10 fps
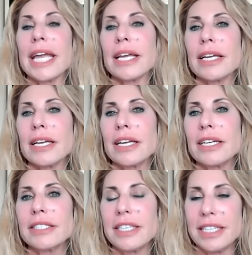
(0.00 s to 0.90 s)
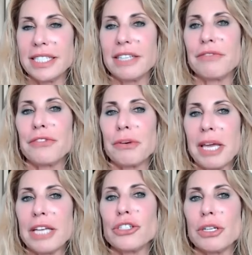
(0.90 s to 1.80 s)
to this information, a
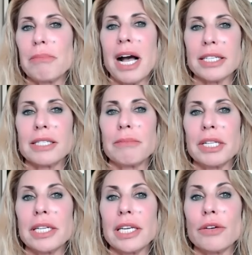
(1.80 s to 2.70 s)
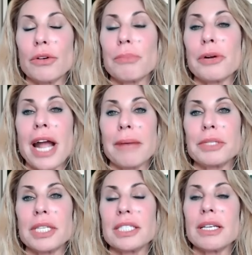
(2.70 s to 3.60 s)
possibility, or perhaps that
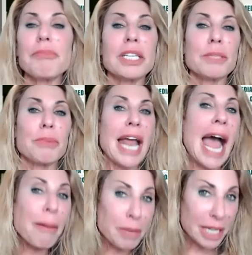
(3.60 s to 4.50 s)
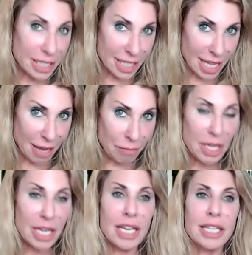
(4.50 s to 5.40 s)
something's been happening to them that
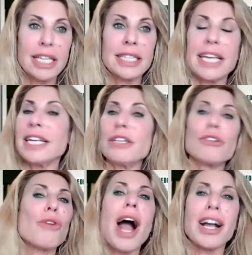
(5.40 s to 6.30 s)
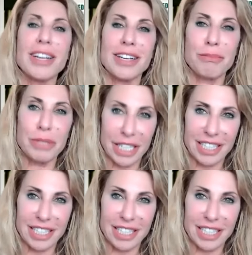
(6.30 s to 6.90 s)
they didn't grok completely.